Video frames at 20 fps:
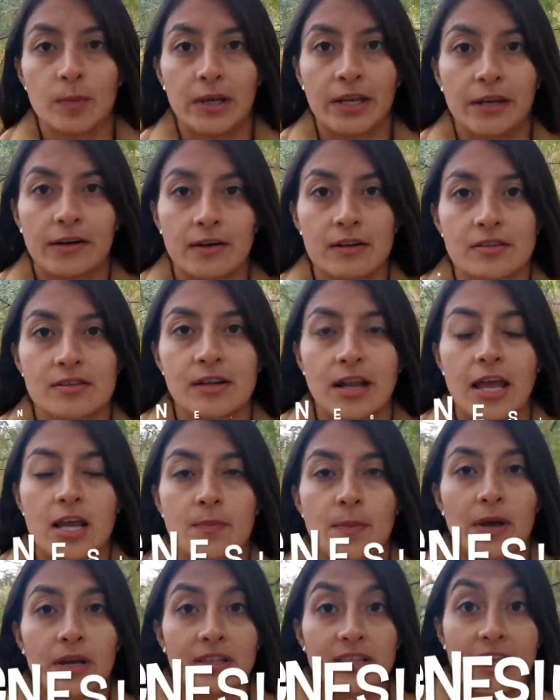minerals like
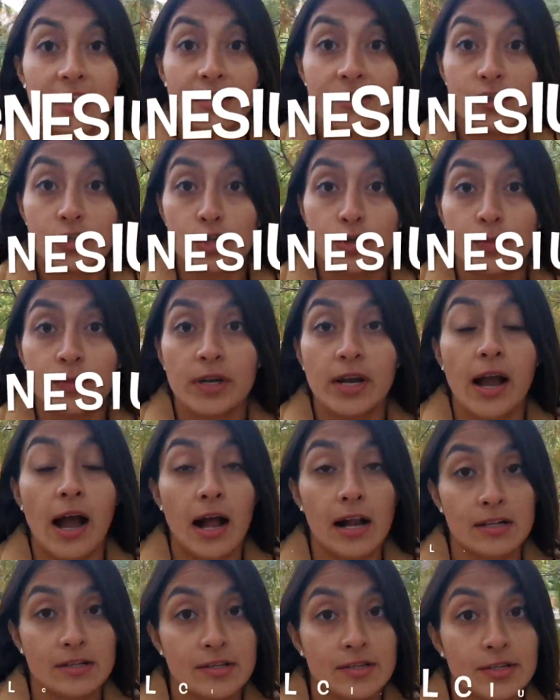magnesium,
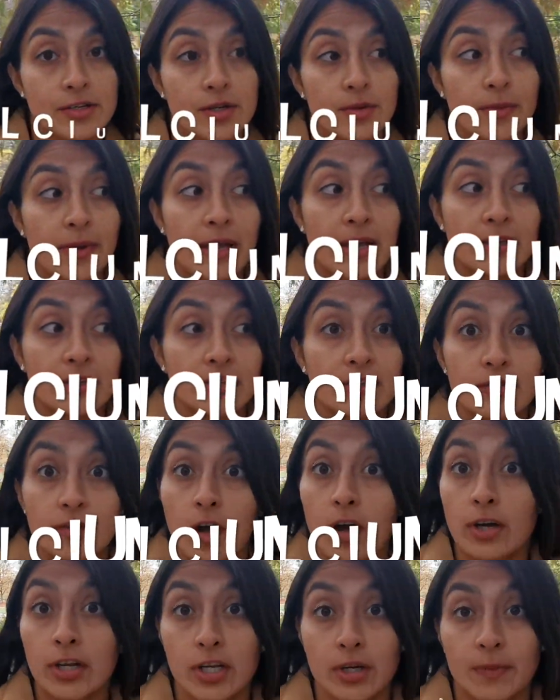calcium, and
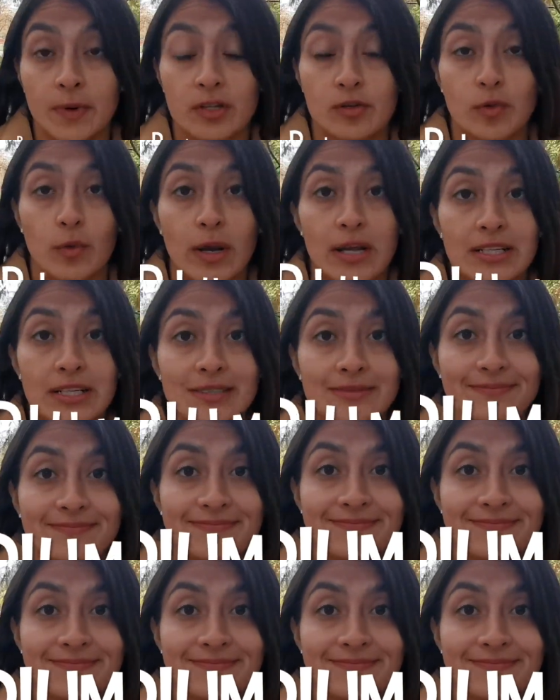sodium as well.